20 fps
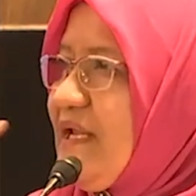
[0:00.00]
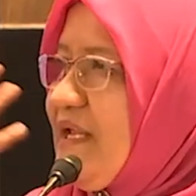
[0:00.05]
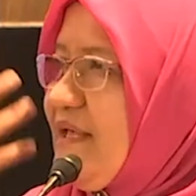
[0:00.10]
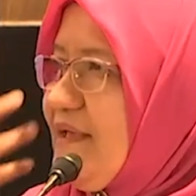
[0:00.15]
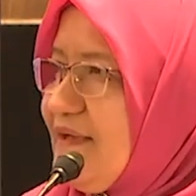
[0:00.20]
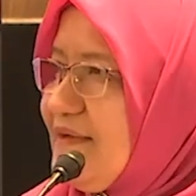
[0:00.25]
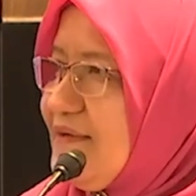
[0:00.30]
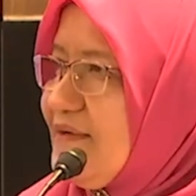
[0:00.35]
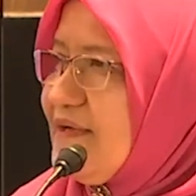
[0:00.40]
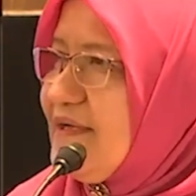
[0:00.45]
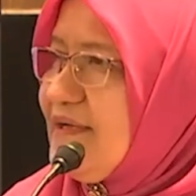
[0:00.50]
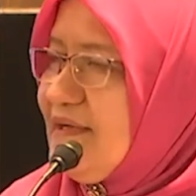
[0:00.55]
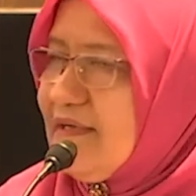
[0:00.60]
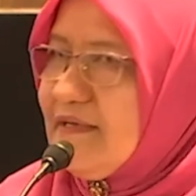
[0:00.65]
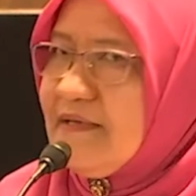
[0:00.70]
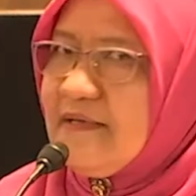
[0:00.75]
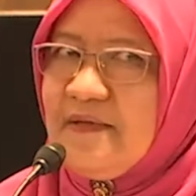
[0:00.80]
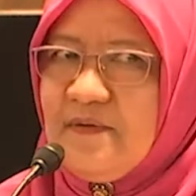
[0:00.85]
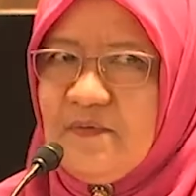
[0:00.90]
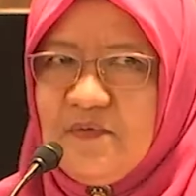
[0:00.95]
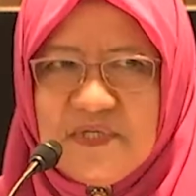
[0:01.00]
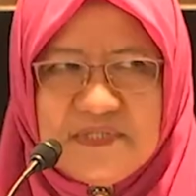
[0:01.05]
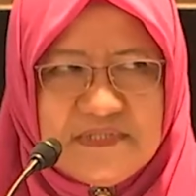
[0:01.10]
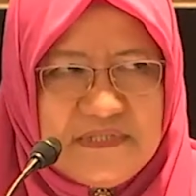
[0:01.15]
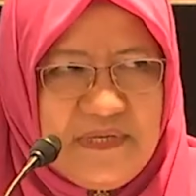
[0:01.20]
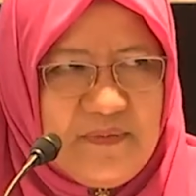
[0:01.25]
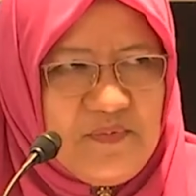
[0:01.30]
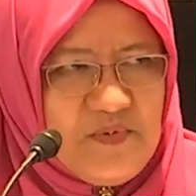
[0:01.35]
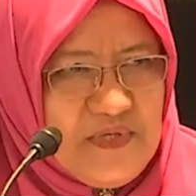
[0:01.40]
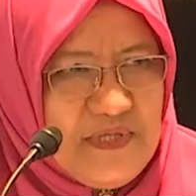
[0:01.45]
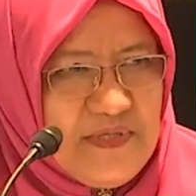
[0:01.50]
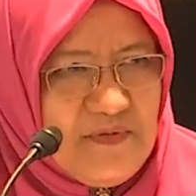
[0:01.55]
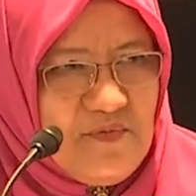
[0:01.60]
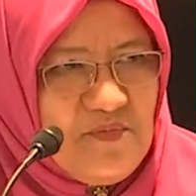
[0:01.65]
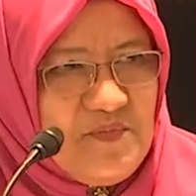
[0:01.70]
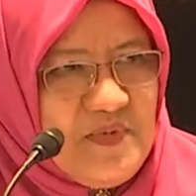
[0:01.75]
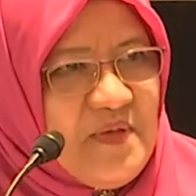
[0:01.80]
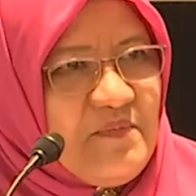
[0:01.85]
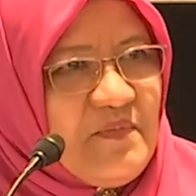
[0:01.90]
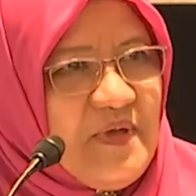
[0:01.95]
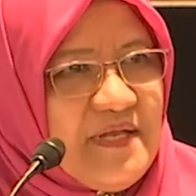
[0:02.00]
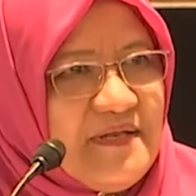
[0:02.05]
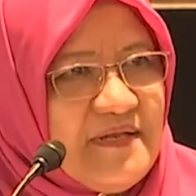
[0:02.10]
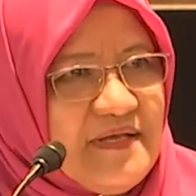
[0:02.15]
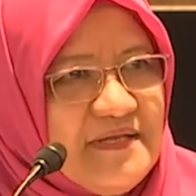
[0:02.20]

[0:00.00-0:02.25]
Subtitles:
like, hey, what's happening to me, man?